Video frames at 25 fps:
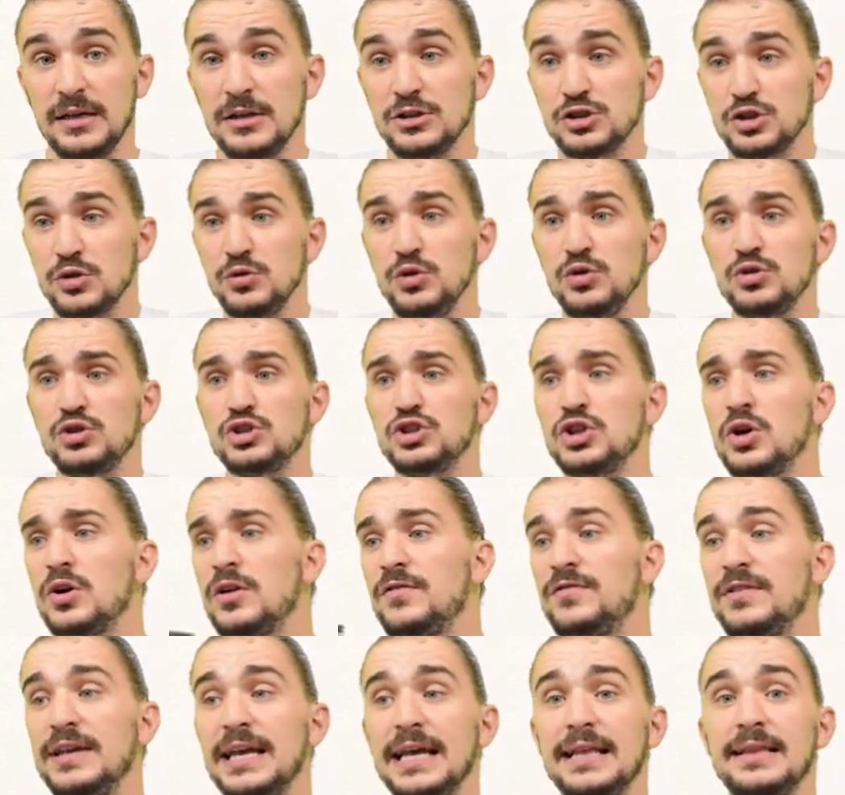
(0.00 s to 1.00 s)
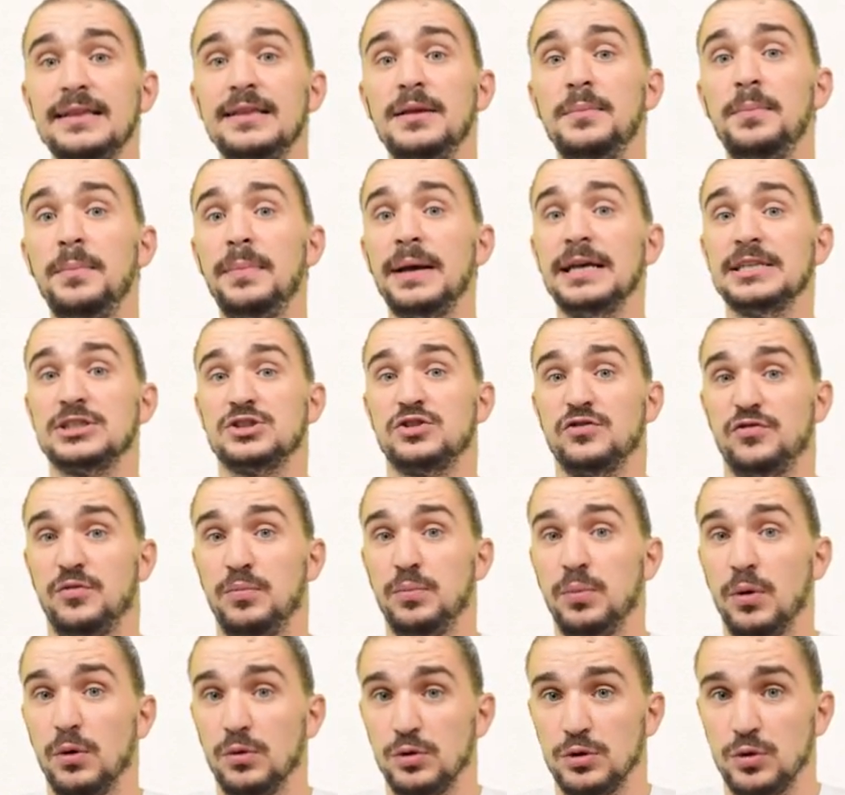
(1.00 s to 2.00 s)
So you sort of get the best
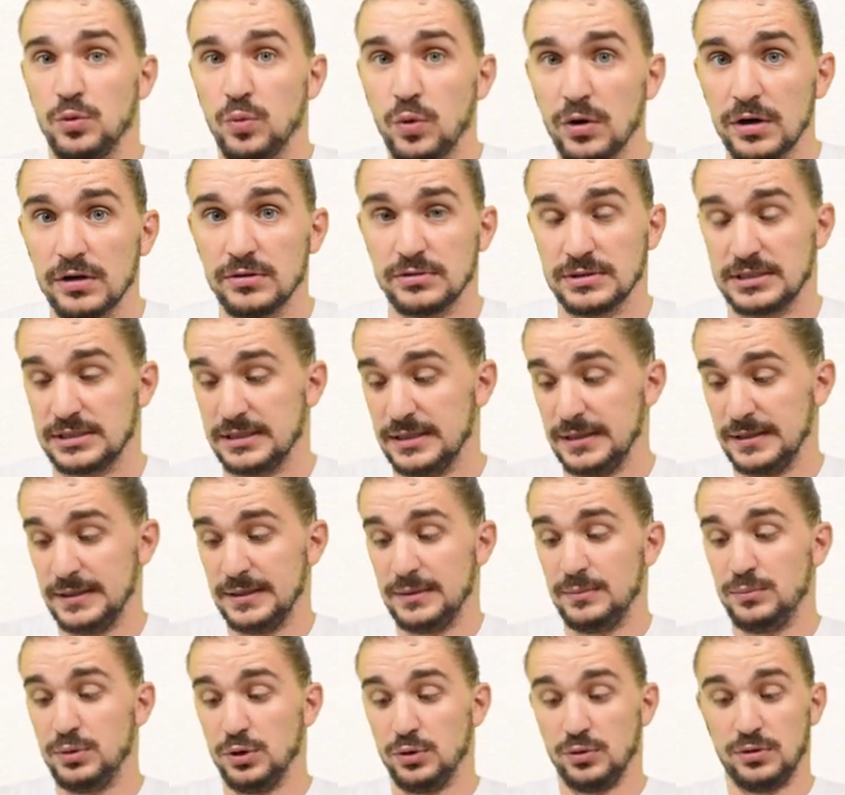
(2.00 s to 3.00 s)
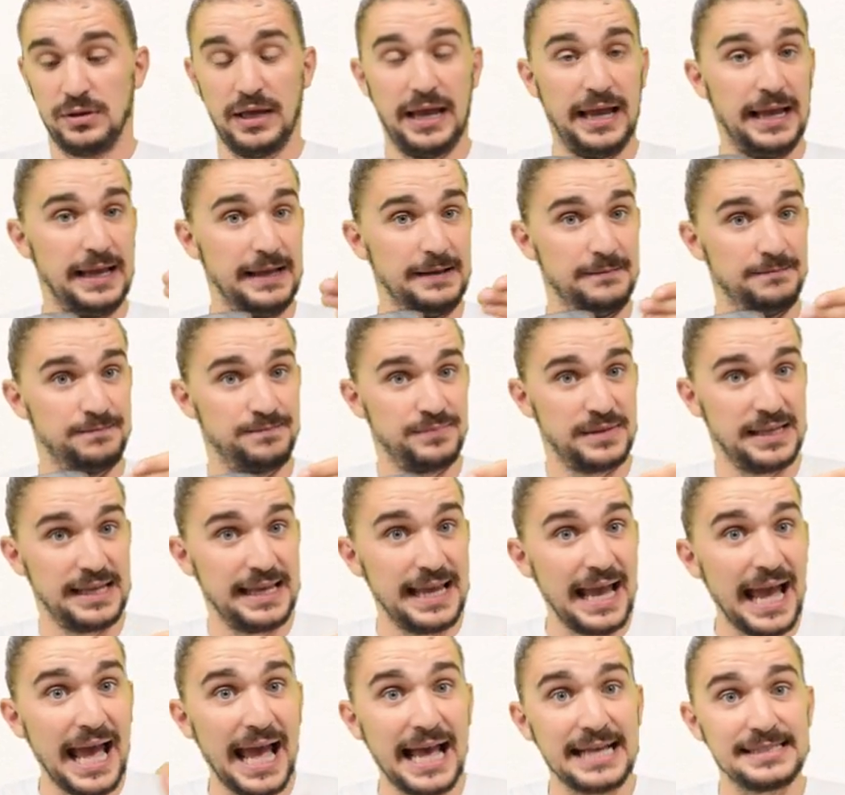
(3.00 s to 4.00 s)
of both worlds, both a
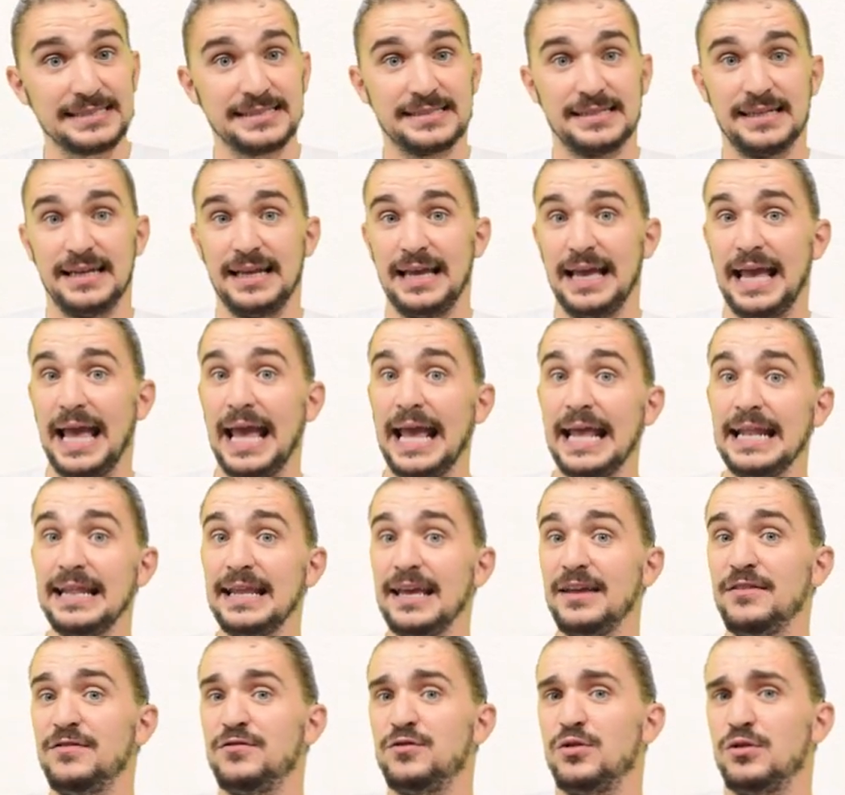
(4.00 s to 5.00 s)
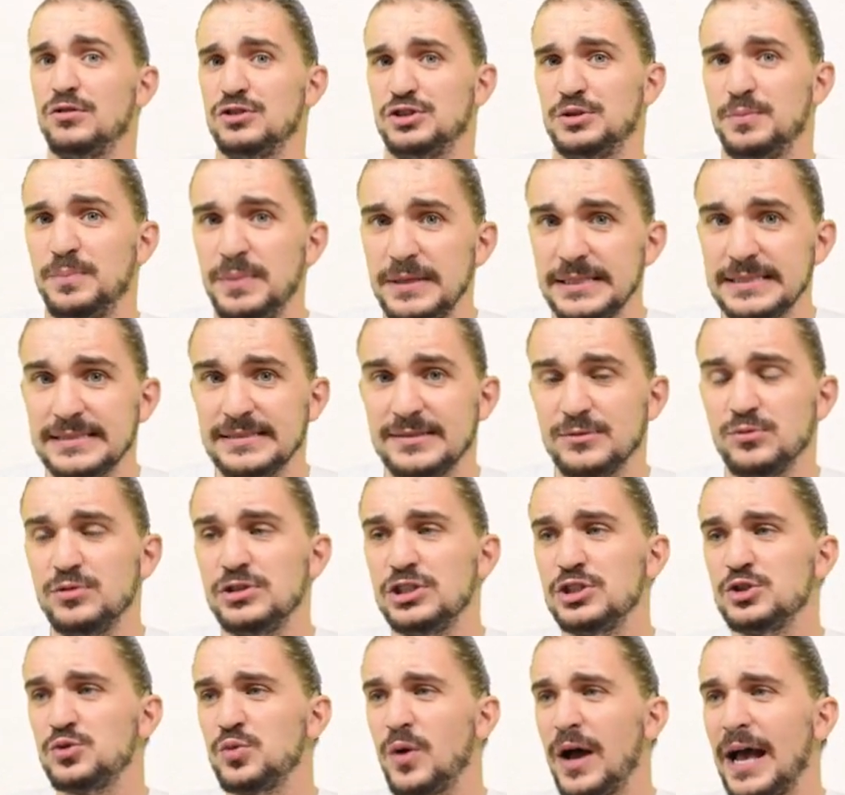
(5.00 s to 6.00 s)
cast and a forged piston,
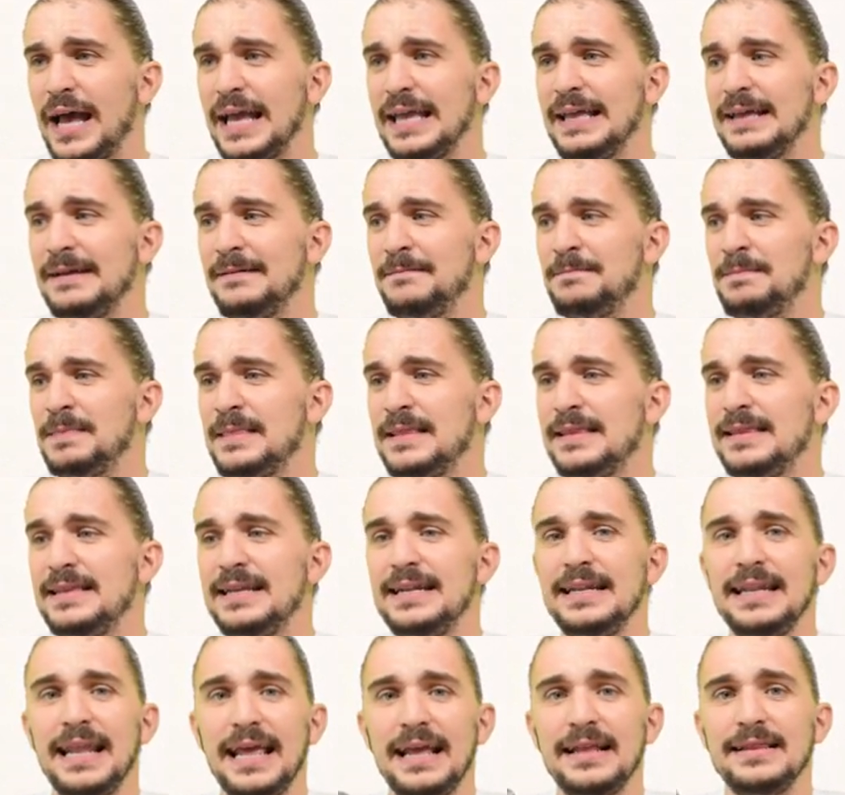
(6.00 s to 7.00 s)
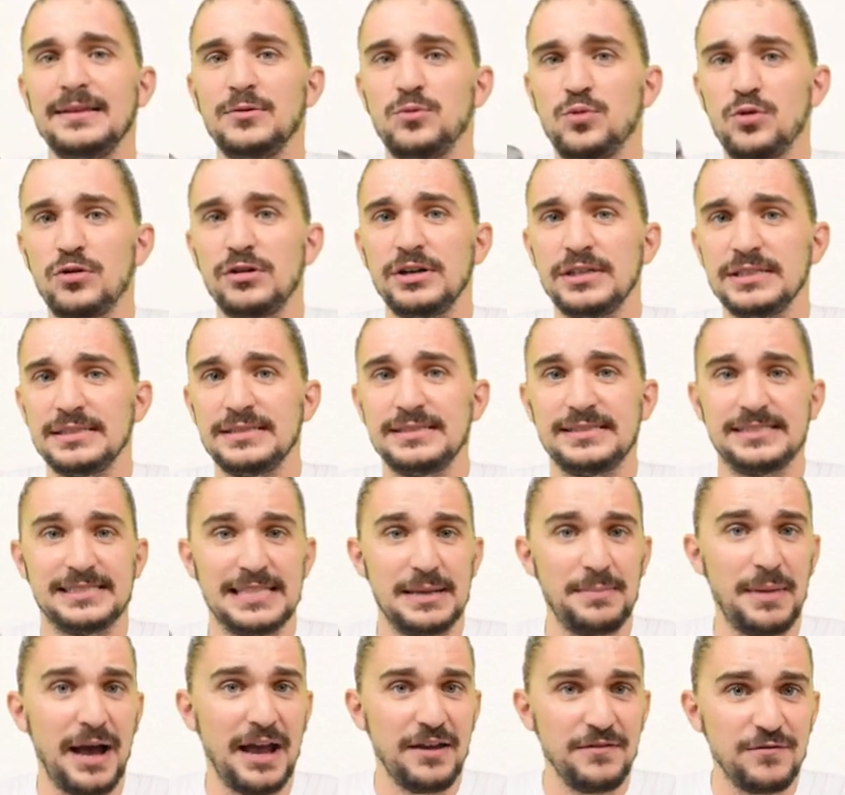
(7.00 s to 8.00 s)
which is why the word
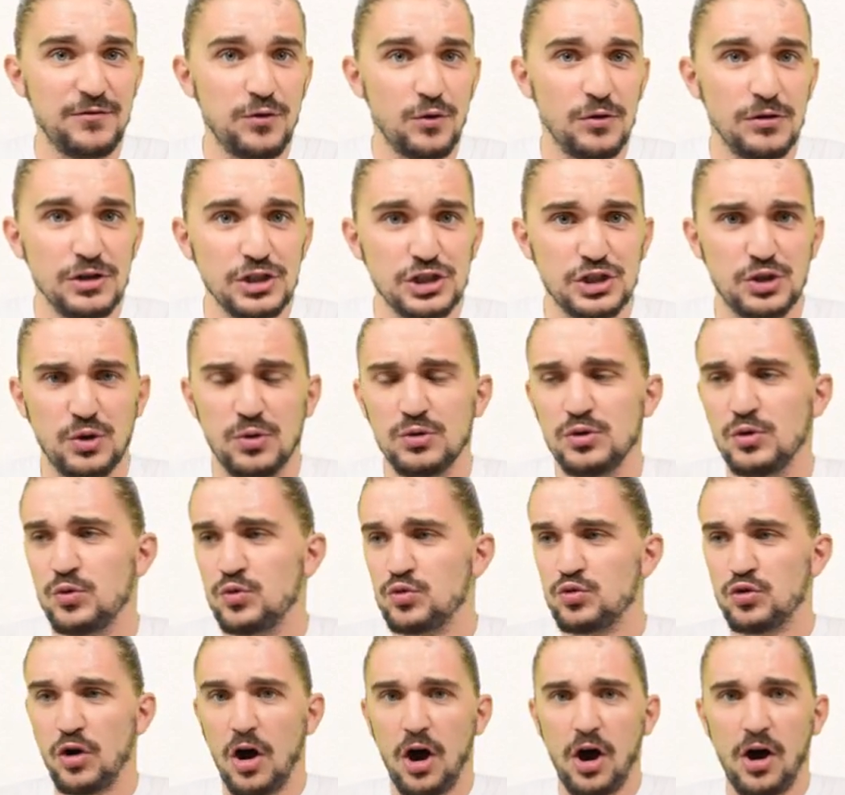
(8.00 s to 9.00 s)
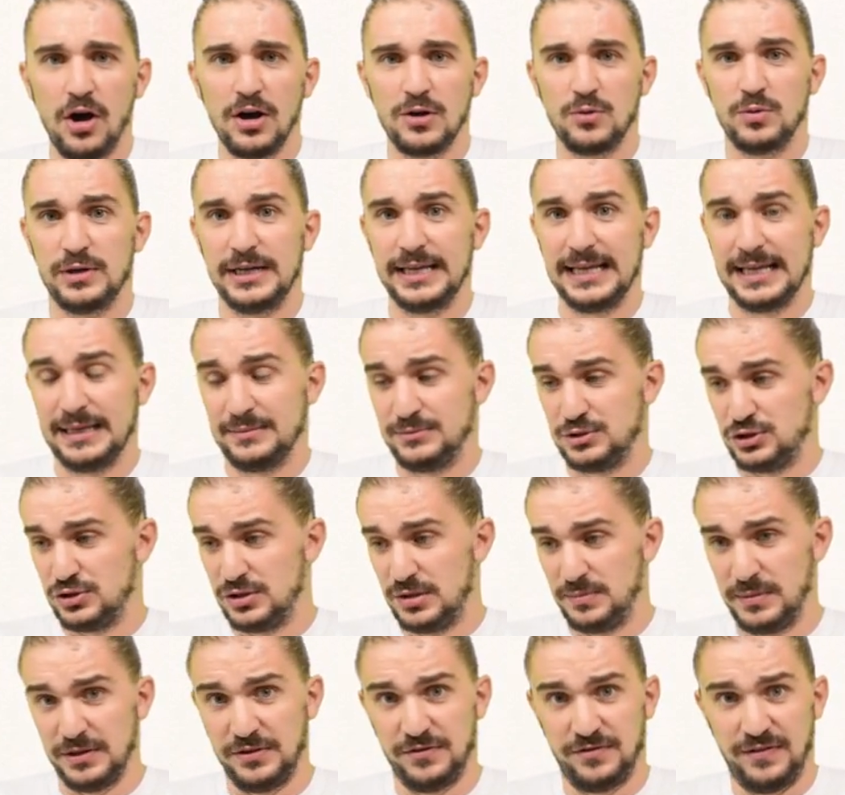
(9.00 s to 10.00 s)
semi-forged, although wrong when it comes to
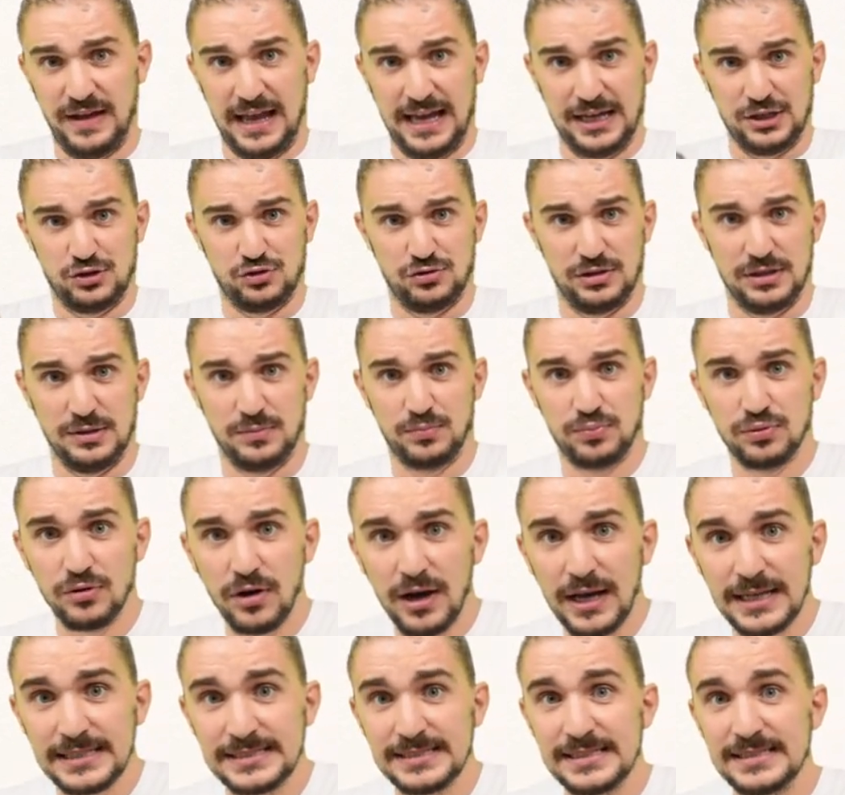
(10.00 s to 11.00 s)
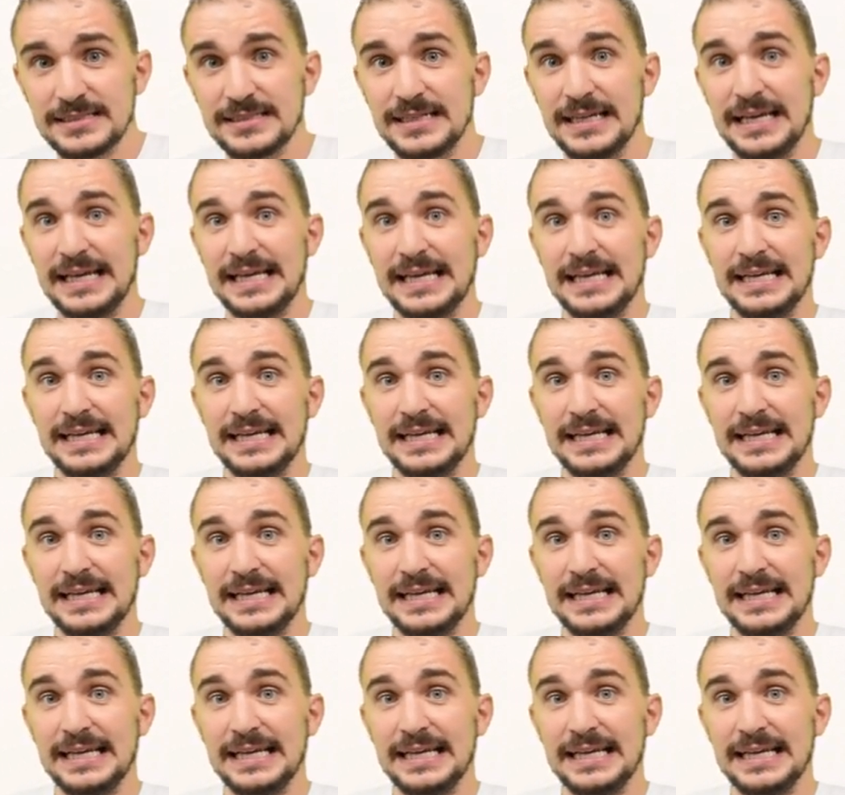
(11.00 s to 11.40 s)
the manufacturing process,